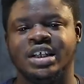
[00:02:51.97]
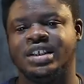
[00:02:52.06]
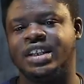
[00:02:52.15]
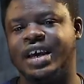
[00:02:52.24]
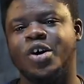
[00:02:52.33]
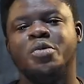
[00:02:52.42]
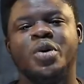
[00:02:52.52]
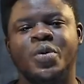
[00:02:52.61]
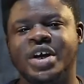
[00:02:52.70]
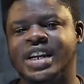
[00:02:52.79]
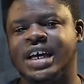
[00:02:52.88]
Until I come
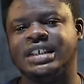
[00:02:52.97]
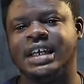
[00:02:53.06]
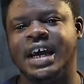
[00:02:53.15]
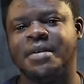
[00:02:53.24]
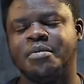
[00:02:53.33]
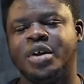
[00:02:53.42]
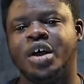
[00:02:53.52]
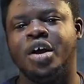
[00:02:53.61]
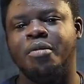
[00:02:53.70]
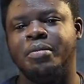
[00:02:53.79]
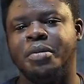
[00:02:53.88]
your way next time,
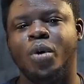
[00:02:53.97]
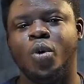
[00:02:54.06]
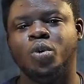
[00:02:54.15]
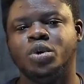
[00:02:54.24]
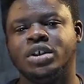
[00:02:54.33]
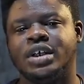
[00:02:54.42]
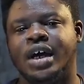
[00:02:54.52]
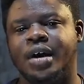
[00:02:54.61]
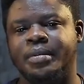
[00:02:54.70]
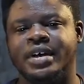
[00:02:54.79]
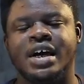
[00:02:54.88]
be bold
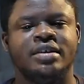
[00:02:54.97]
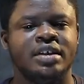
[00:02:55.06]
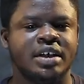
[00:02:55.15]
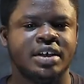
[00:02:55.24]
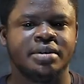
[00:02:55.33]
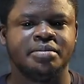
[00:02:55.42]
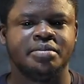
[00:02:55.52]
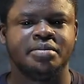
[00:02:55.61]
and be Catholic.